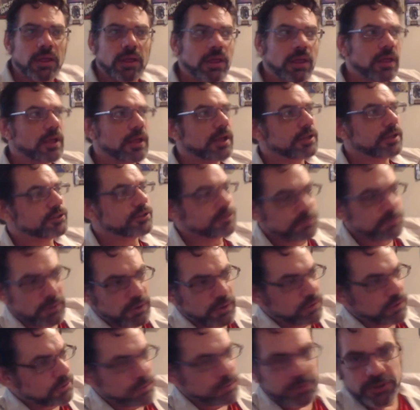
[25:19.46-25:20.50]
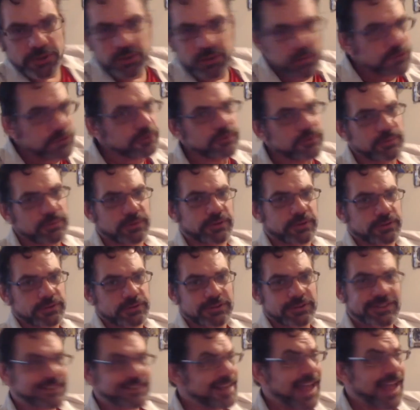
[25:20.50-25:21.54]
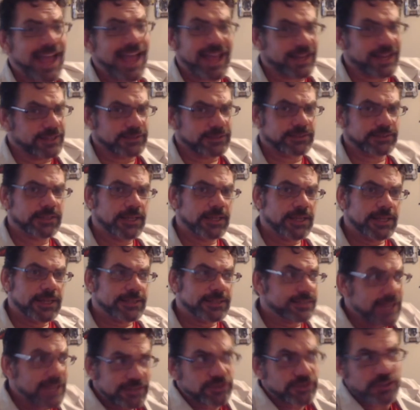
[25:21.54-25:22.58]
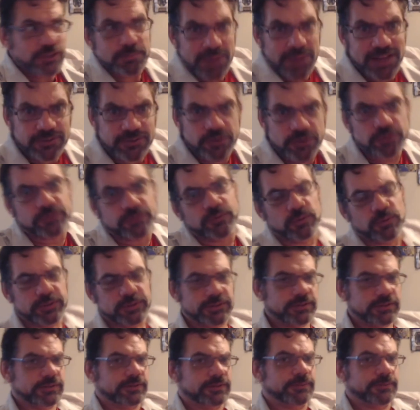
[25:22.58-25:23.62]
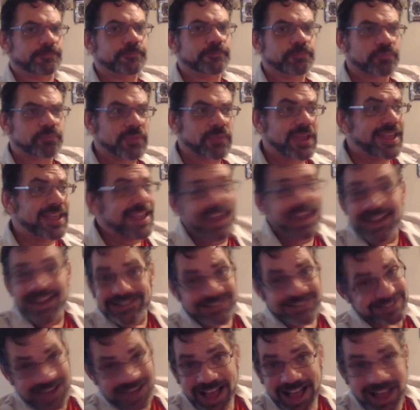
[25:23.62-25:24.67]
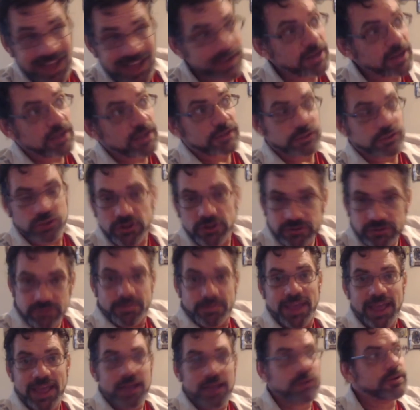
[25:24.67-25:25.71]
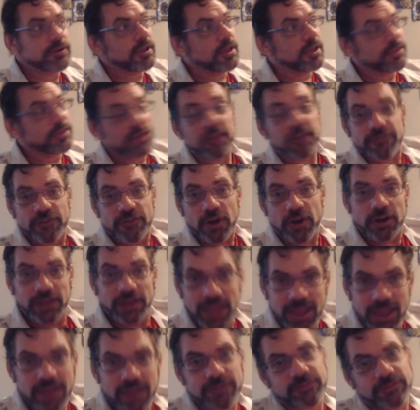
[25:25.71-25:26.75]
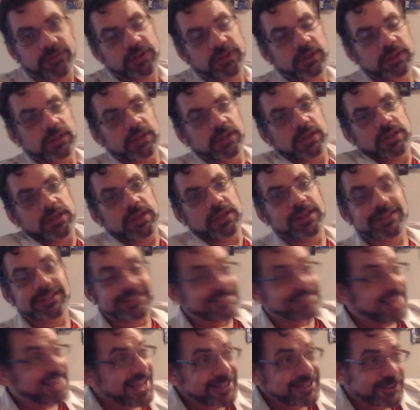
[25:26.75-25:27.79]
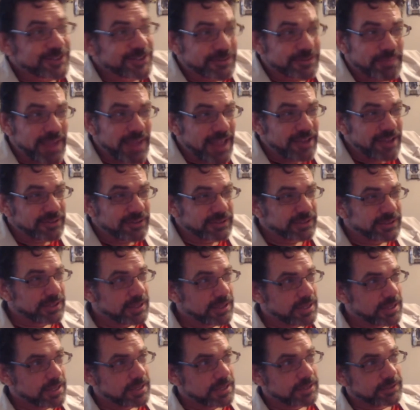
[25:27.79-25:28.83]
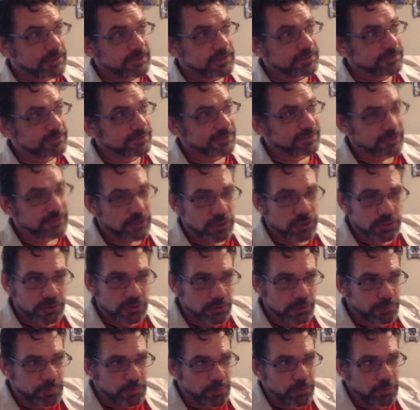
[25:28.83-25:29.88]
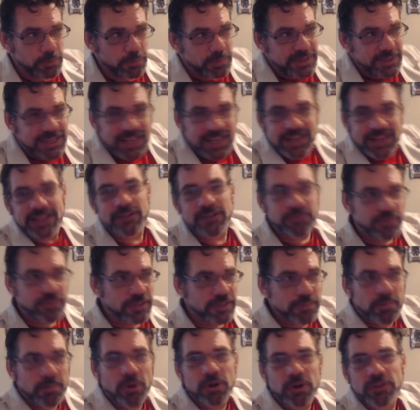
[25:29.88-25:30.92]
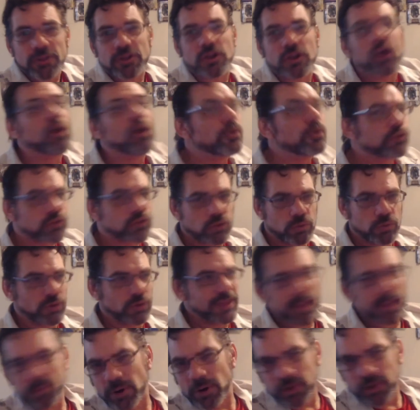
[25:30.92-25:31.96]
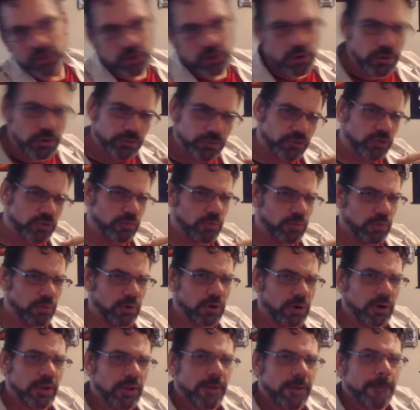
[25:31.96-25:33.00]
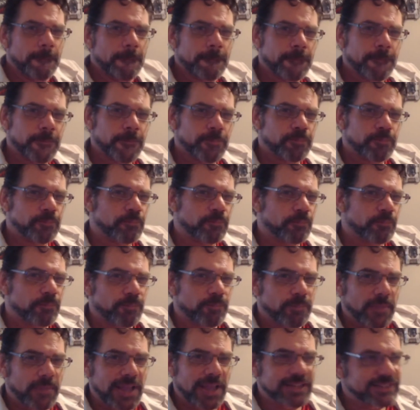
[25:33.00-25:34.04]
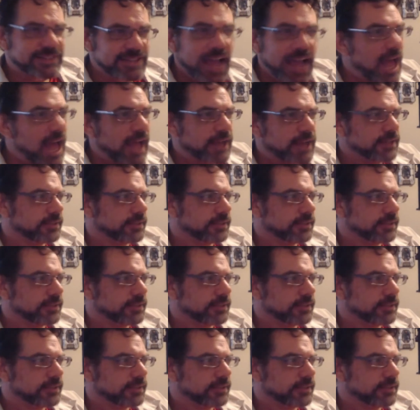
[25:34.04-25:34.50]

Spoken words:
a small group of YouTubers. It's not. It's not just about those voices. It's not just about the far left. It's not just about the beginning of this part of the culture war, that part of the culture war. It's not.